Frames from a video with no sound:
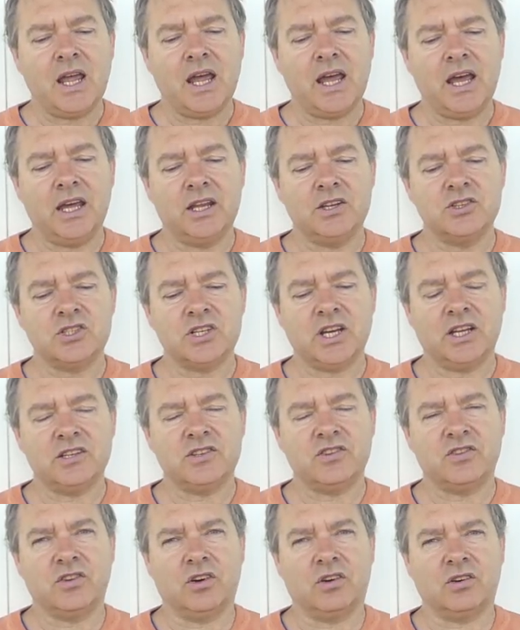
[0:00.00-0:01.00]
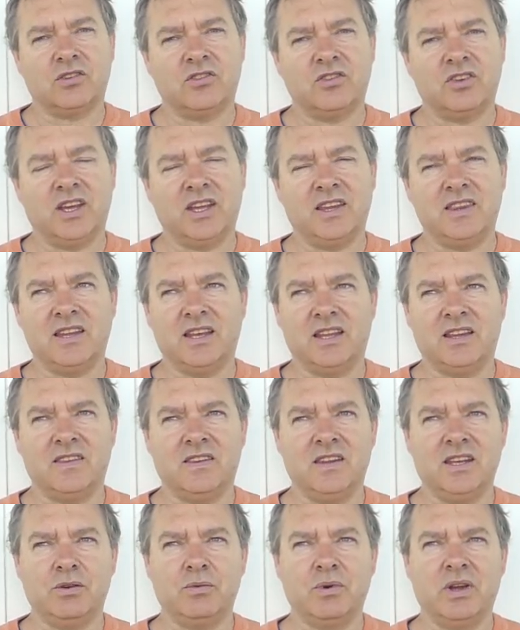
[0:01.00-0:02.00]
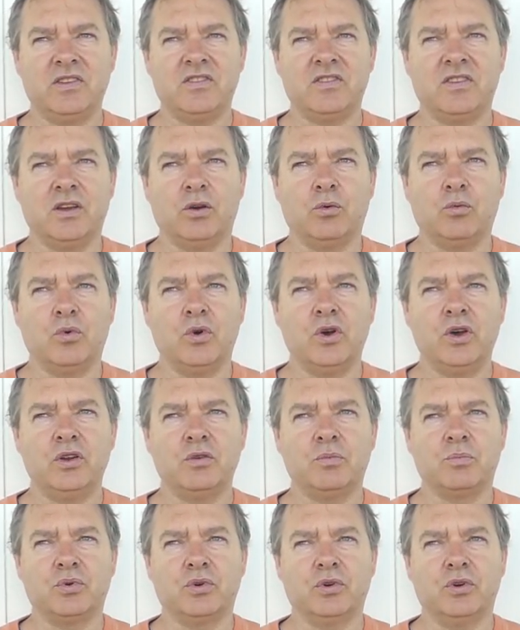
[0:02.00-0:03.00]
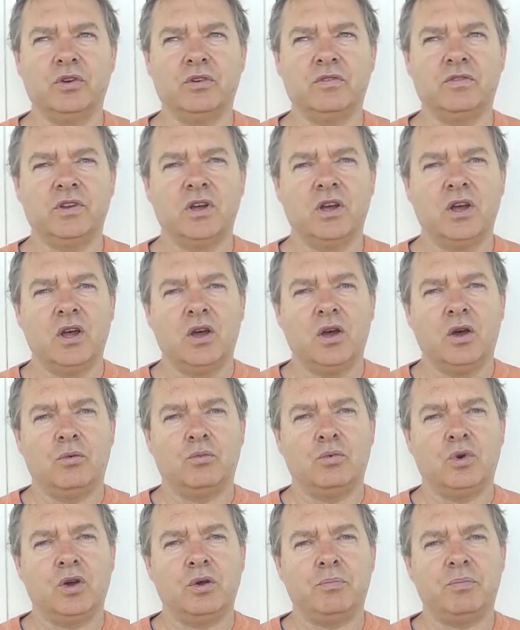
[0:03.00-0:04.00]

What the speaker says: And Shutterstock said that the ones that weren't approved were